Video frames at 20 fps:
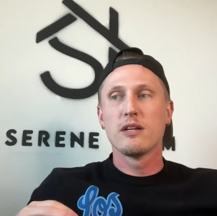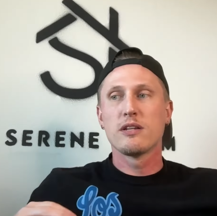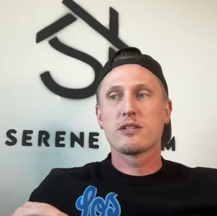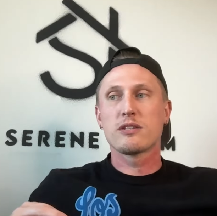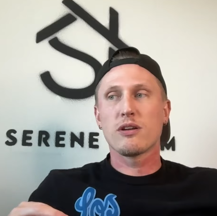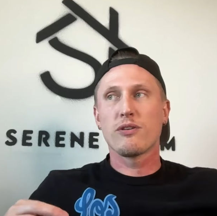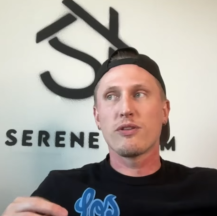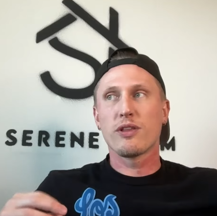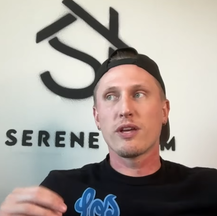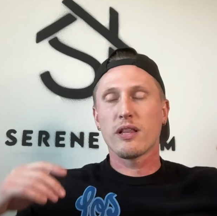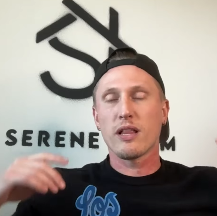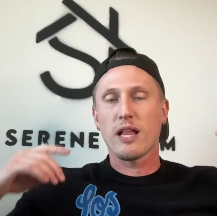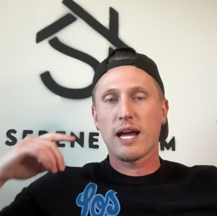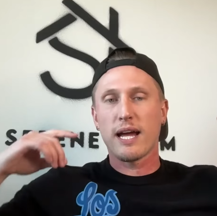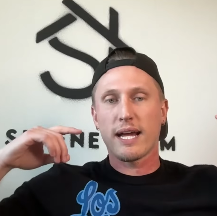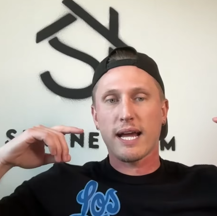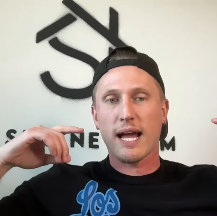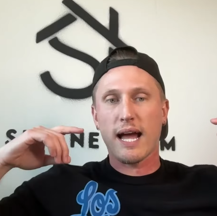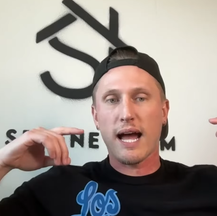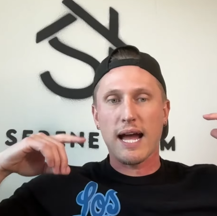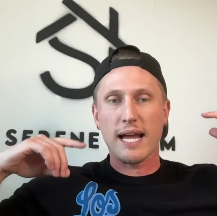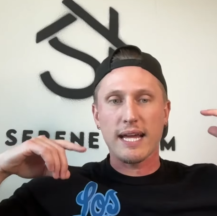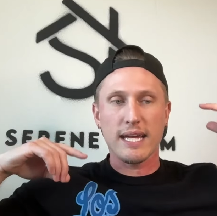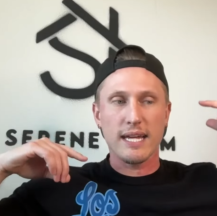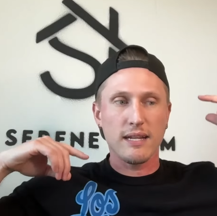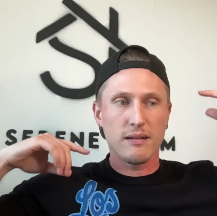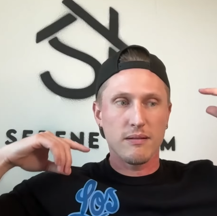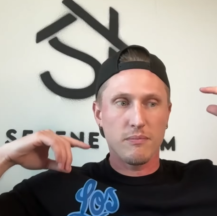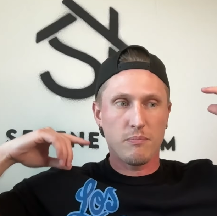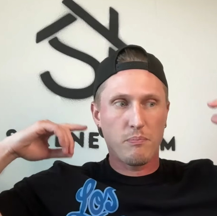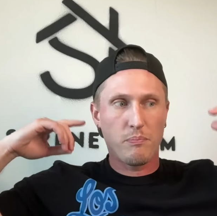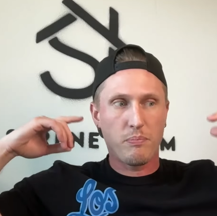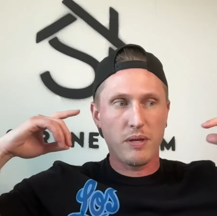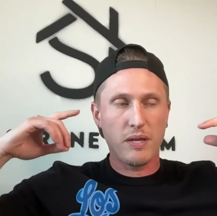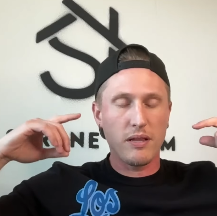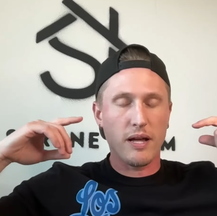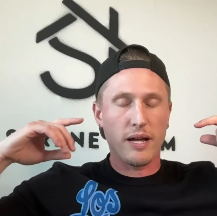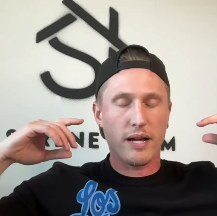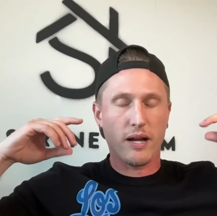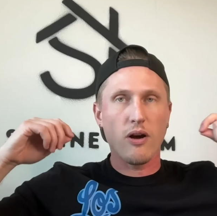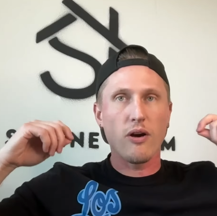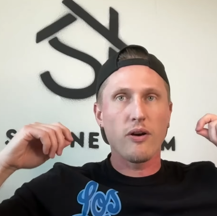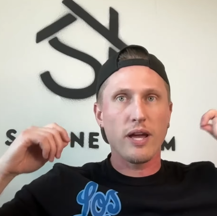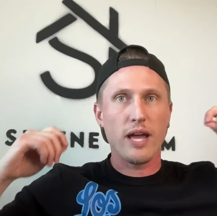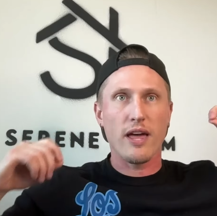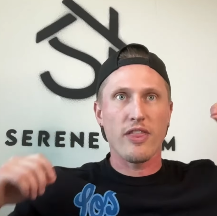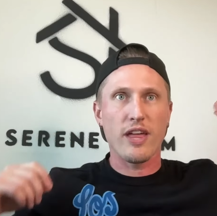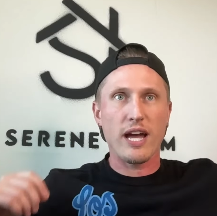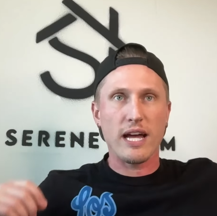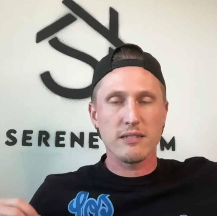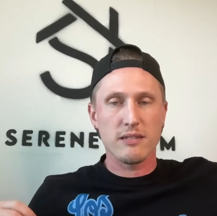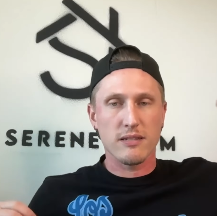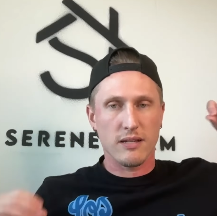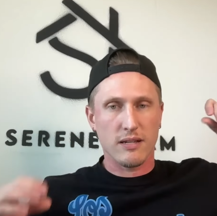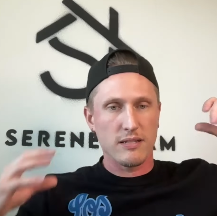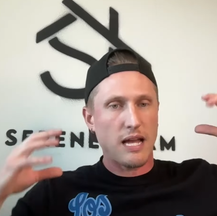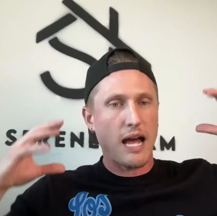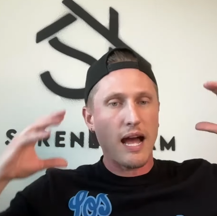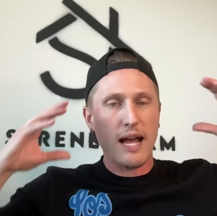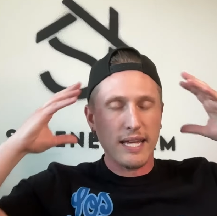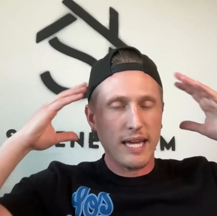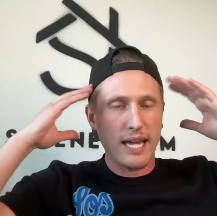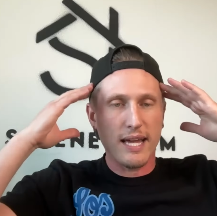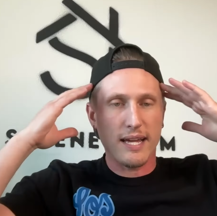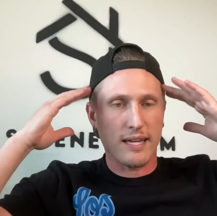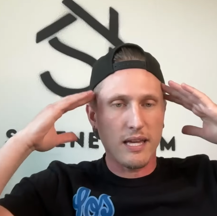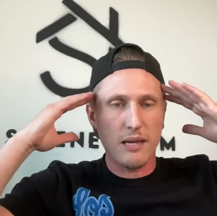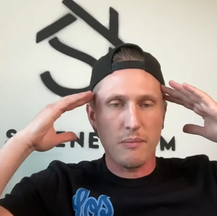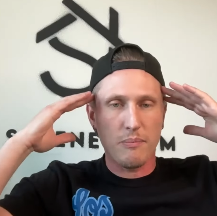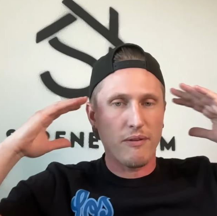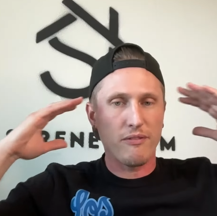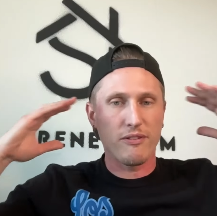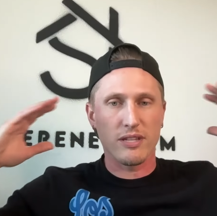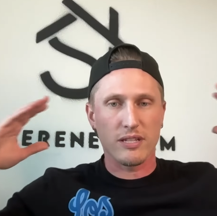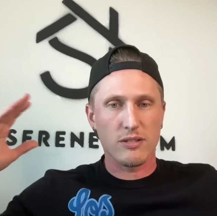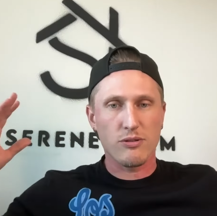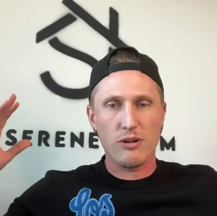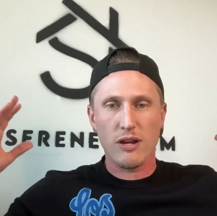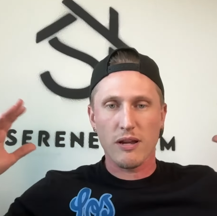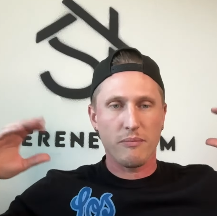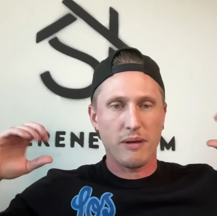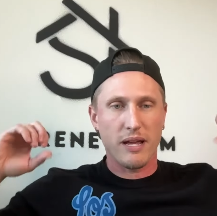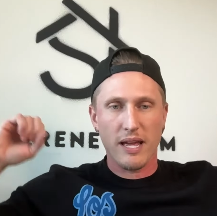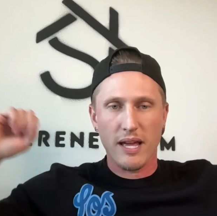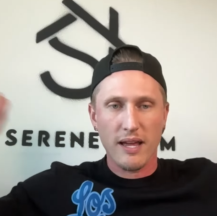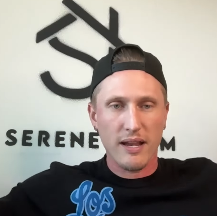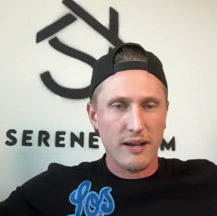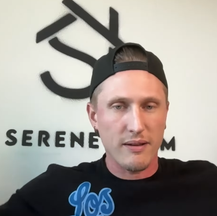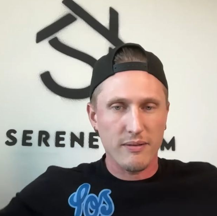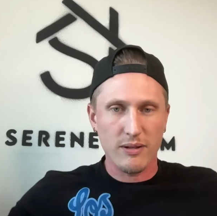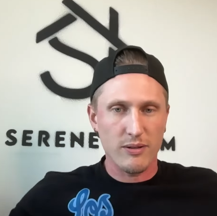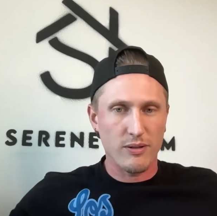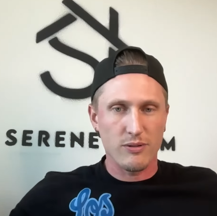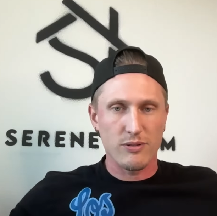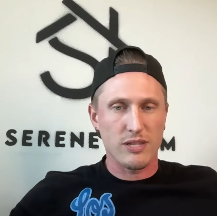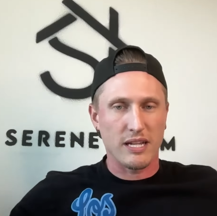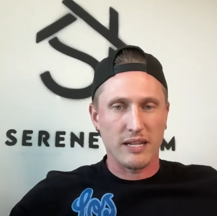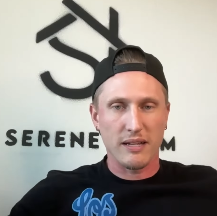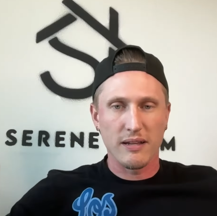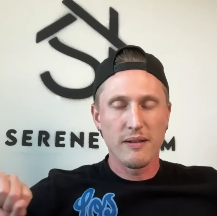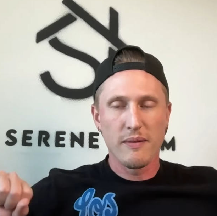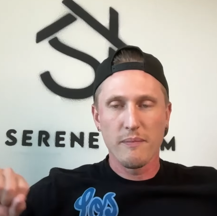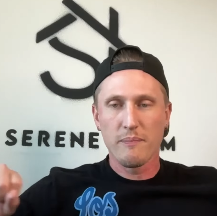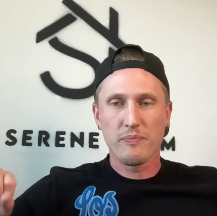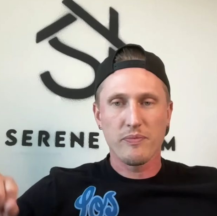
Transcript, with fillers: so that like I can be like, oh yeah, that's because I can't keep everything straight in my head. You know, there's like